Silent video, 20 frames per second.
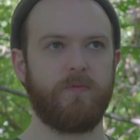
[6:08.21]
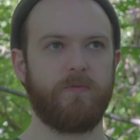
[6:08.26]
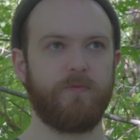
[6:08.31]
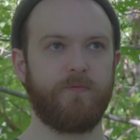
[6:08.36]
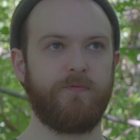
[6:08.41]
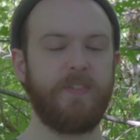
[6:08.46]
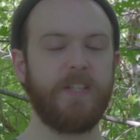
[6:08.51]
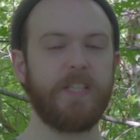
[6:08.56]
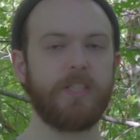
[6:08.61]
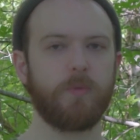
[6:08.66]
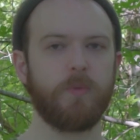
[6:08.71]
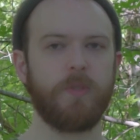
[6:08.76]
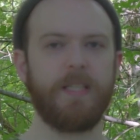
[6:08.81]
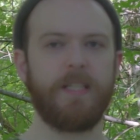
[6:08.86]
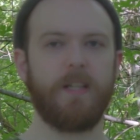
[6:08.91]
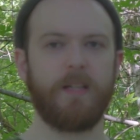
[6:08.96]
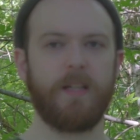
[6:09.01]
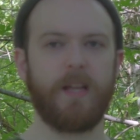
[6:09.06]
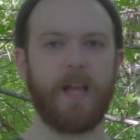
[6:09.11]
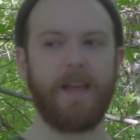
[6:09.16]

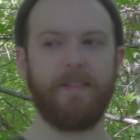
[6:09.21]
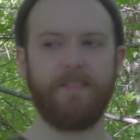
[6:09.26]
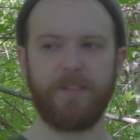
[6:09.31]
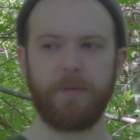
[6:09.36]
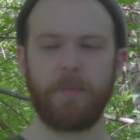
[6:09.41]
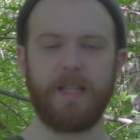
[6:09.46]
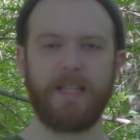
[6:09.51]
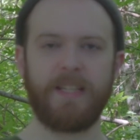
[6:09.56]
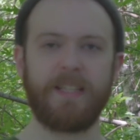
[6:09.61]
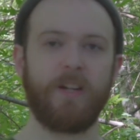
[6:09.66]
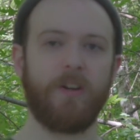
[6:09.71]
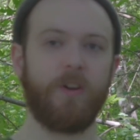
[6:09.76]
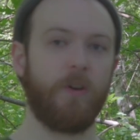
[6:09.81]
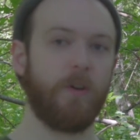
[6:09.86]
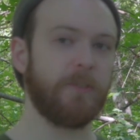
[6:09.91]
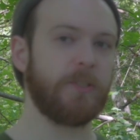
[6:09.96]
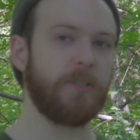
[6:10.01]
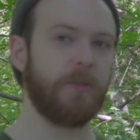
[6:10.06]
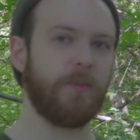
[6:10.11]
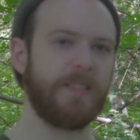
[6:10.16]
Visually, every planet
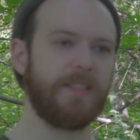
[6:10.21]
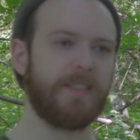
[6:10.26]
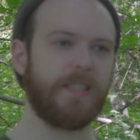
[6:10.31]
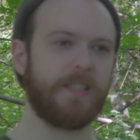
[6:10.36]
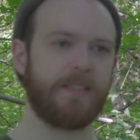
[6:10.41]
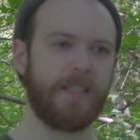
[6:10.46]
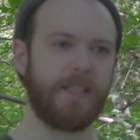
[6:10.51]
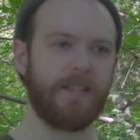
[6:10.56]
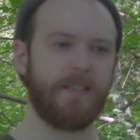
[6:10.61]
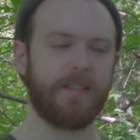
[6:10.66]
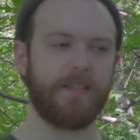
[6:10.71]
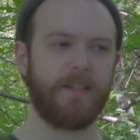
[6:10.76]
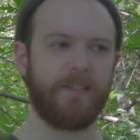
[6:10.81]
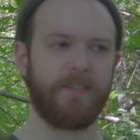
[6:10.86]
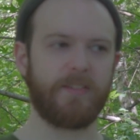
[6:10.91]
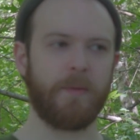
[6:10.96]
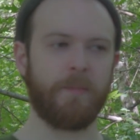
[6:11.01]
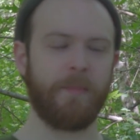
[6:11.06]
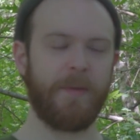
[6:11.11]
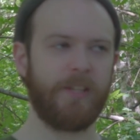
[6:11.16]
also is distinct
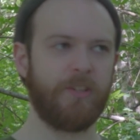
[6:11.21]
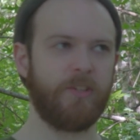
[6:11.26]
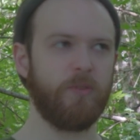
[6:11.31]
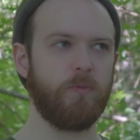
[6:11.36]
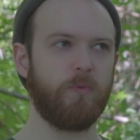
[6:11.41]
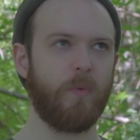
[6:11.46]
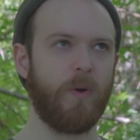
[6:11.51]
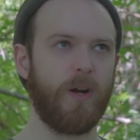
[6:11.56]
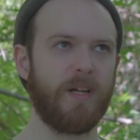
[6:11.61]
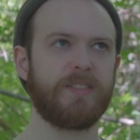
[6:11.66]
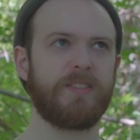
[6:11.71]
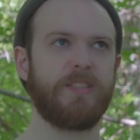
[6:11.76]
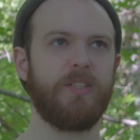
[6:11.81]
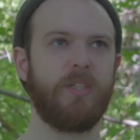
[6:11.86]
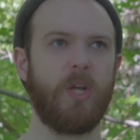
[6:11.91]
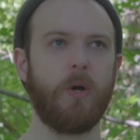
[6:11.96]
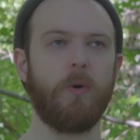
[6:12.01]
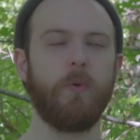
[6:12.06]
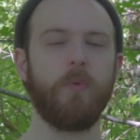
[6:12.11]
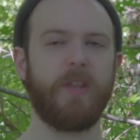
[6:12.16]
enough to make you want to
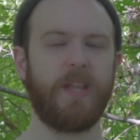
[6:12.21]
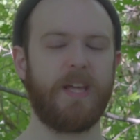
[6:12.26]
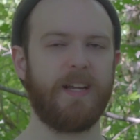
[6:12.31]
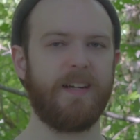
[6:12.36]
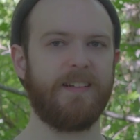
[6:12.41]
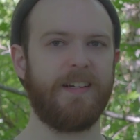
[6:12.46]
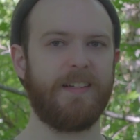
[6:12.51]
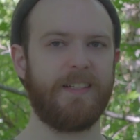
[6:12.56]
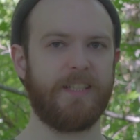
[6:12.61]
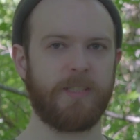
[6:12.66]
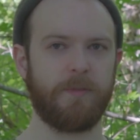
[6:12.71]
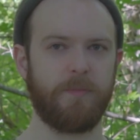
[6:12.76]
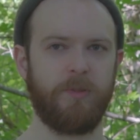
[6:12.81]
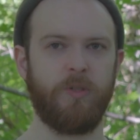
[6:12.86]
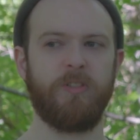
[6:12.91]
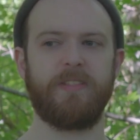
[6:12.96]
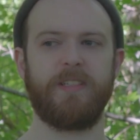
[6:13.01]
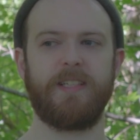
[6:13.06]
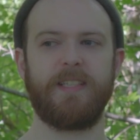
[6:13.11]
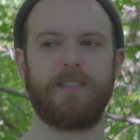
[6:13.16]
go there and
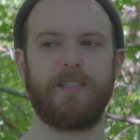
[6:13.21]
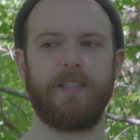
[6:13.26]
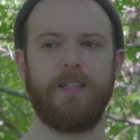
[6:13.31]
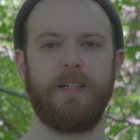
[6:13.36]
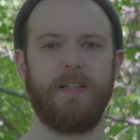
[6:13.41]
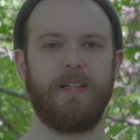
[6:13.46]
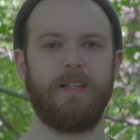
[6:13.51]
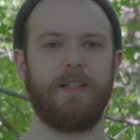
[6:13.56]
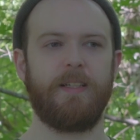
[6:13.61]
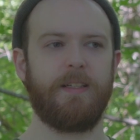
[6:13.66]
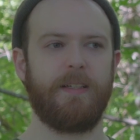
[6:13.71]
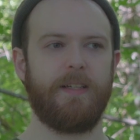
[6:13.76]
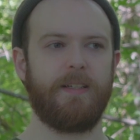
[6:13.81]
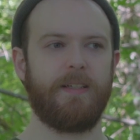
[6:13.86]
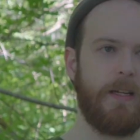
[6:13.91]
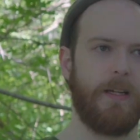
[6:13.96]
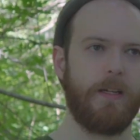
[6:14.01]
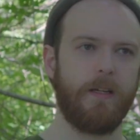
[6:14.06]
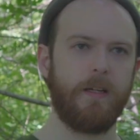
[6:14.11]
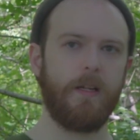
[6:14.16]
explore it.
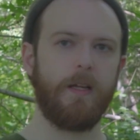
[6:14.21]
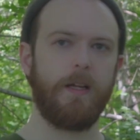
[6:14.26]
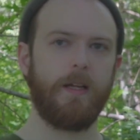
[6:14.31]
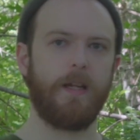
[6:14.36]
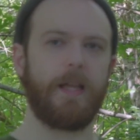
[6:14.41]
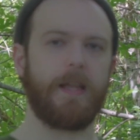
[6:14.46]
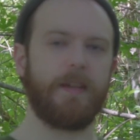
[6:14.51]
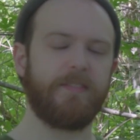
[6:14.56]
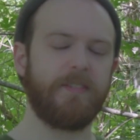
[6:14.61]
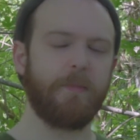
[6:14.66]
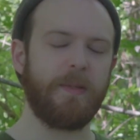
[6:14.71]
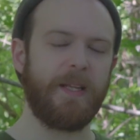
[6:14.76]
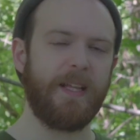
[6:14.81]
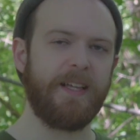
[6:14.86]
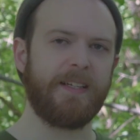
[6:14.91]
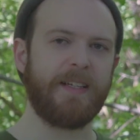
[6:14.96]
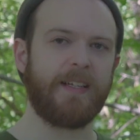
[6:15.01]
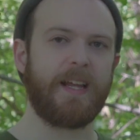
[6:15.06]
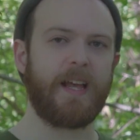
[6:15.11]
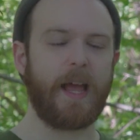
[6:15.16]
Every
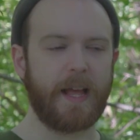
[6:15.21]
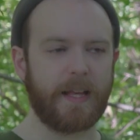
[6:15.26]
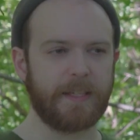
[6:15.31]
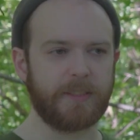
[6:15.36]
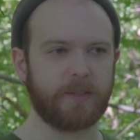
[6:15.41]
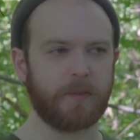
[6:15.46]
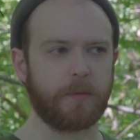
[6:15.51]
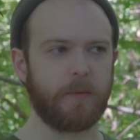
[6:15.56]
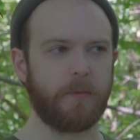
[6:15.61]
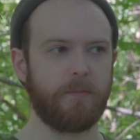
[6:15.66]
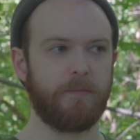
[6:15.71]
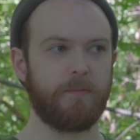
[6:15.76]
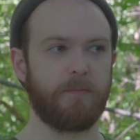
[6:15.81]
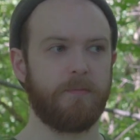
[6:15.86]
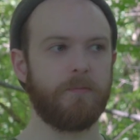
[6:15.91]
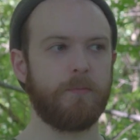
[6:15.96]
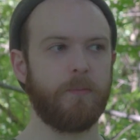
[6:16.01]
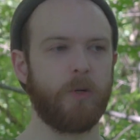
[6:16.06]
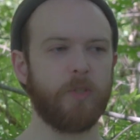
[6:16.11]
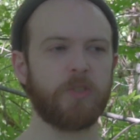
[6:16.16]
planet has
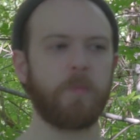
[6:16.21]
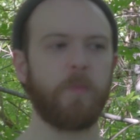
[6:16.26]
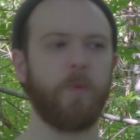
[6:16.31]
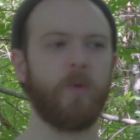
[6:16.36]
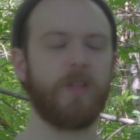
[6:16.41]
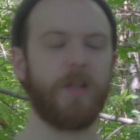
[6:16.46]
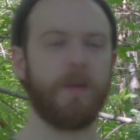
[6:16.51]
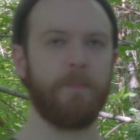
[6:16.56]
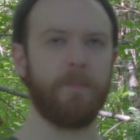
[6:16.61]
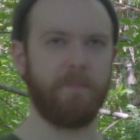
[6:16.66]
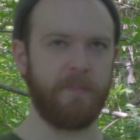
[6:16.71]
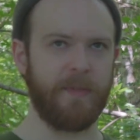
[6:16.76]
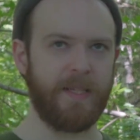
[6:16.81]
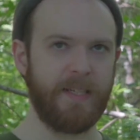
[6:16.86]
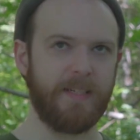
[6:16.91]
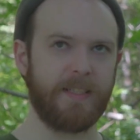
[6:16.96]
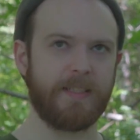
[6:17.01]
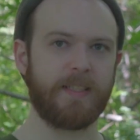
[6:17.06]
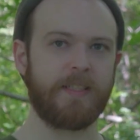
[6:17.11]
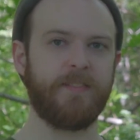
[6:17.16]
multiple
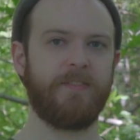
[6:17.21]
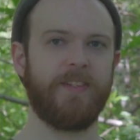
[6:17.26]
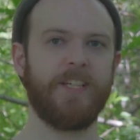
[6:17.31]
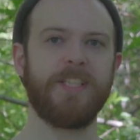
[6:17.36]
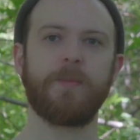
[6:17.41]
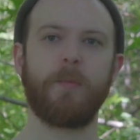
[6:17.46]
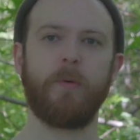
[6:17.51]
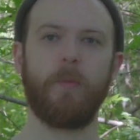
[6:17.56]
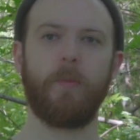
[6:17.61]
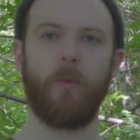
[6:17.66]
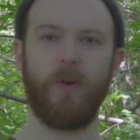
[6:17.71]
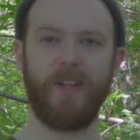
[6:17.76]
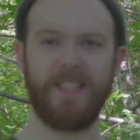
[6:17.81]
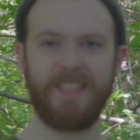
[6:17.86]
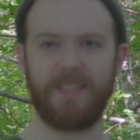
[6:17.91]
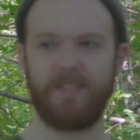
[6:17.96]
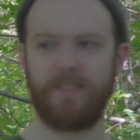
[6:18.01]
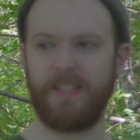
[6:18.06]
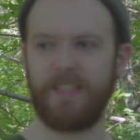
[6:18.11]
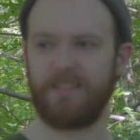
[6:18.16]
immediately visible
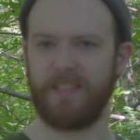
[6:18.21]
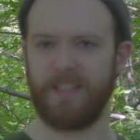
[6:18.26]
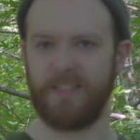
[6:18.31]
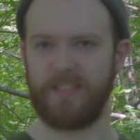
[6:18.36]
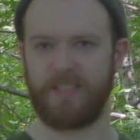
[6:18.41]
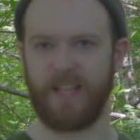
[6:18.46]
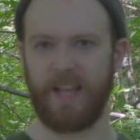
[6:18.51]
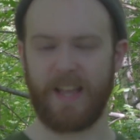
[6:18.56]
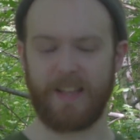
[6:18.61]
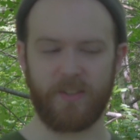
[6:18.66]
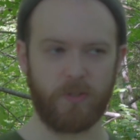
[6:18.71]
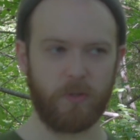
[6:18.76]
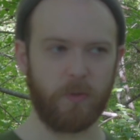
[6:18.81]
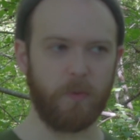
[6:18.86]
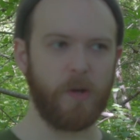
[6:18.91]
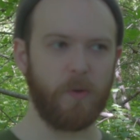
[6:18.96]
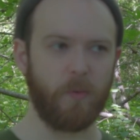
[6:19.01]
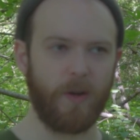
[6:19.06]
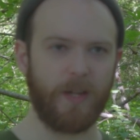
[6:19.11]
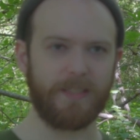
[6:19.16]
points of interest that you
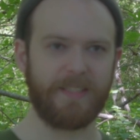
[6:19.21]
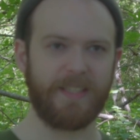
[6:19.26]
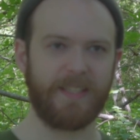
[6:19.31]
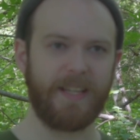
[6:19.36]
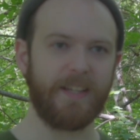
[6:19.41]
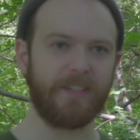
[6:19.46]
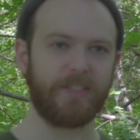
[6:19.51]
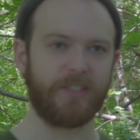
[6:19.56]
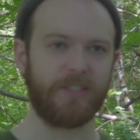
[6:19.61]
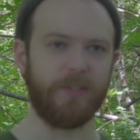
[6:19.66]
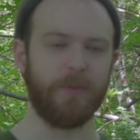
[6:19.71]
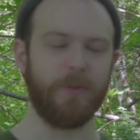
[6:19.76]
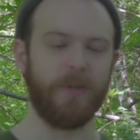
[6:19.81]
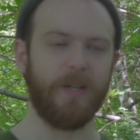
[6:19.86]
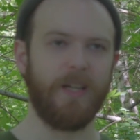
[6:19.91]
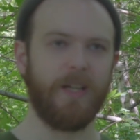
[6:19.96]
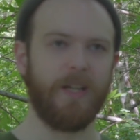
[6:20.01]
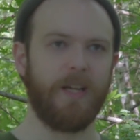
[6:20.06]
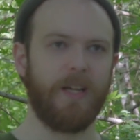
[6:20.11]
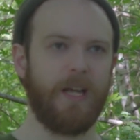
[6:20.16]
will want to get to,
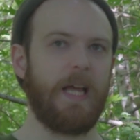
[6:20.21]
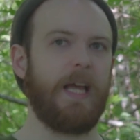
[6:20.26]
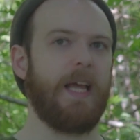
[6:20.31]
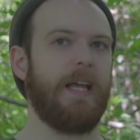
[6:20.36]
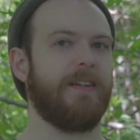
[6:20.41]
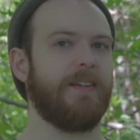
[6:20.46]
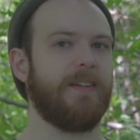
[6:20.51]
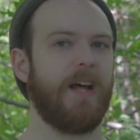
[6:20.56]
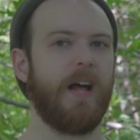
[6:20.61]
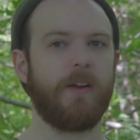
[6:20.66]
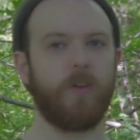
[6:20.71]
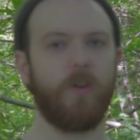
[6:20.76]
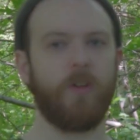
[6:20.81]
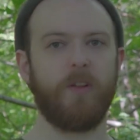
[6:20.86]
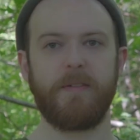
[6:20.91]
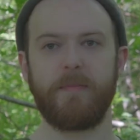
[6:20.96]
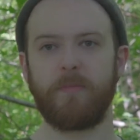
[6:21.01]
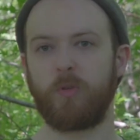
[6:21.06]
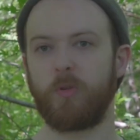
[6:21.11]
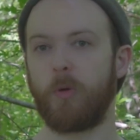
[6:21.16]
and not all
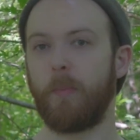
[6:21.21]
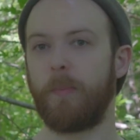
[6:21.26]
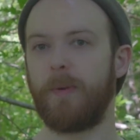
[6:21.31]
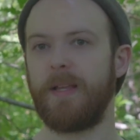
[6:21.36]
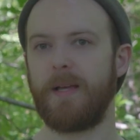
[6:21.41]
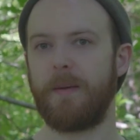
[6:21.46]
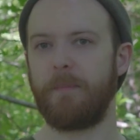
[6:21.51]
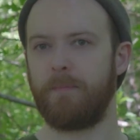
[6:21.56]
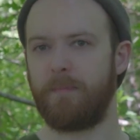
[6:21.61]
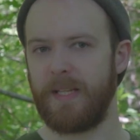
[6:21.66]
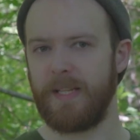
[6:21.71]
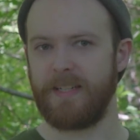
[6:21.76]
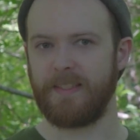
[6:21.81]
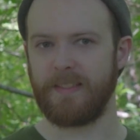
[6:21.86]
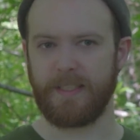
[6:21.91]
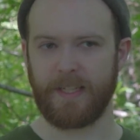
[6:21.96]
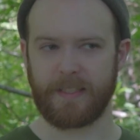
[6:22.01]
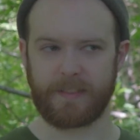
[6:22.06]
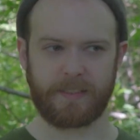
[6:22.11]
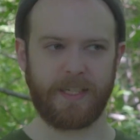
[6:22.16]
of them will be
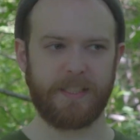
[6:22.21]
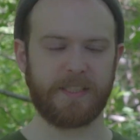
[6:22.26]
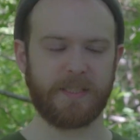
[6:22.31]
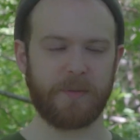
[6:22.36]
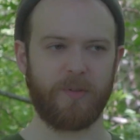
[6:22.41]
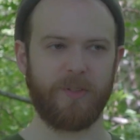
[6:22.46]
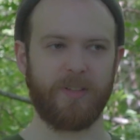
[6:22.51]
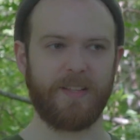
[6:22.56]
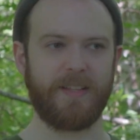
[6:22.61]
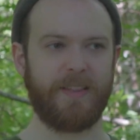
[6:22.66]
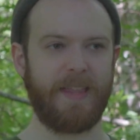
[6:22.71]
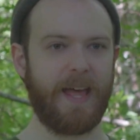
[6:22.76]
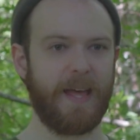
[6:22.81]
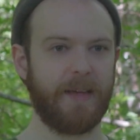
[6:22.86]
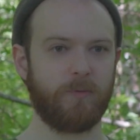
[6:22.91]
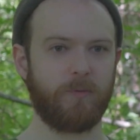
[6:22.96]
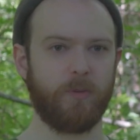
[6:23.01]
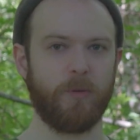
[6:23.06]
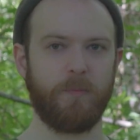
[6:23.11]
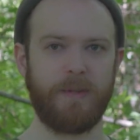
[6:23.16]
immediately accessible, and
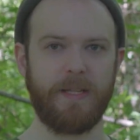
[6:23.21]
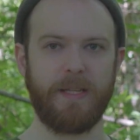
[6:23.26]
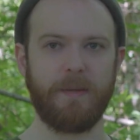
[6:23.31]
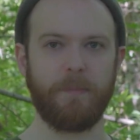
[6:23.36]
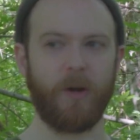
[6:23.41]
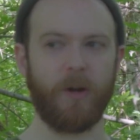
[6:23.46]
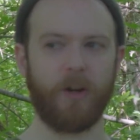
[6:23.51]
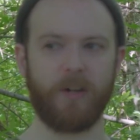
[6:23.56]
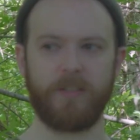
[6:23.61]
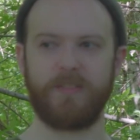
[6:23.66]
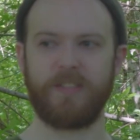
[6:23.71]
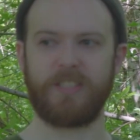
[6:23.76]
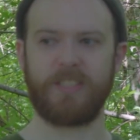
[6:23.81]
that will be part of the